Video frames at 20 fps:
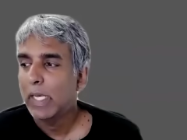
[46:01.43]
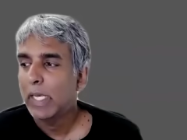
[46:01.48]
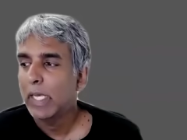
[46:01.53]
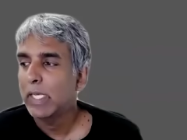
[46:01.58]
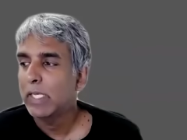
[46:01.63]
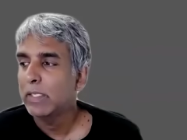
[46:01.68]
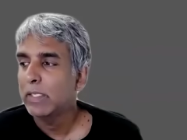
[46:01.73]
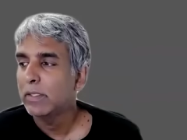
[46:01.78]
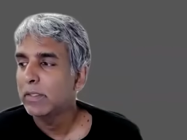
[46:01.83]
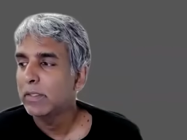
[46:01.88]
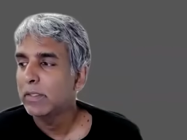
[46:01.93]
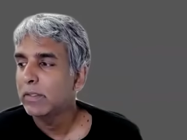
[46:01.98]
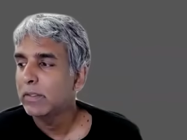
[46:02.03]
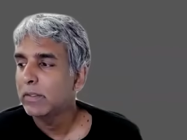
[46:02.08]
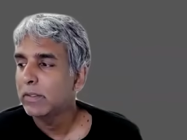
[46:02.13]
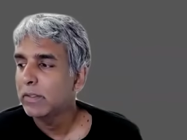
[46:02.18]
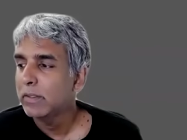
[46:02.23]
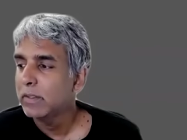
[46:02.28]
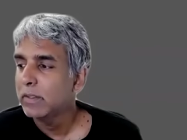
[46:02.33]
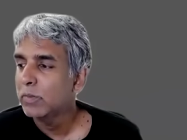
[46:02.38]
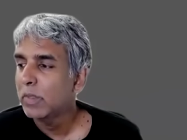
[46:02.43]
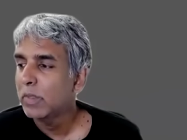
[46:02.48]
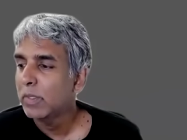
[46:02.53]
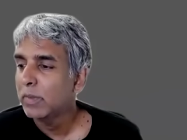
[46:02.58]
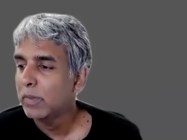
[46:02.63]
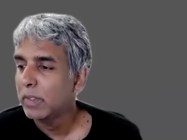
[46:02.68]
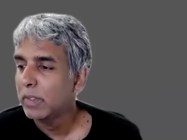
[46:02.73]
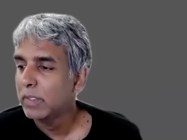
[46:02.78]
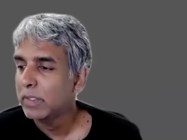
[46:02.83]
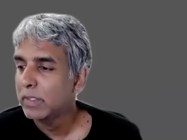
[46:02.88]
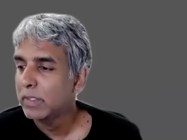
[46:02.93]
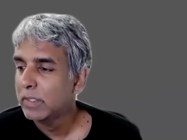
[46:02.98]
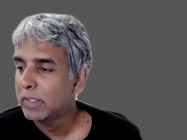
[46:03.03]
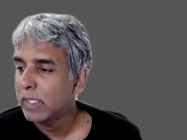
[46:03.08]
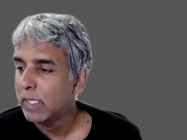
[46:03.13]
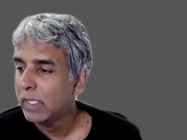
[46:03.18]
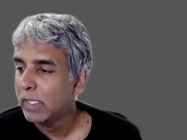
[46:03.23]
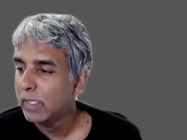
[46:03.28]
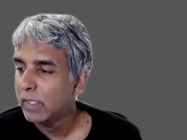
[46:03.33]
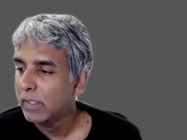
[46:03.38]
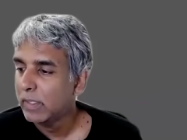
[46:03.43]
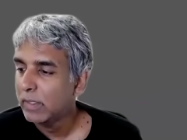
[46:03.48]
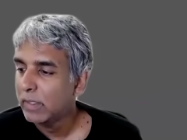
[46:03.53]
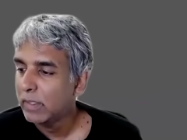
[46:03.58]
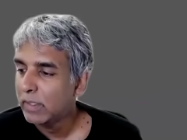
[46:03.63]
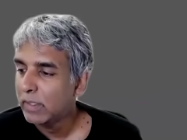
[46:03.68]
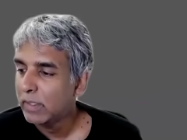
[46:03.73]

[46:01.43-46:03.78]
And this is what I wanted to say.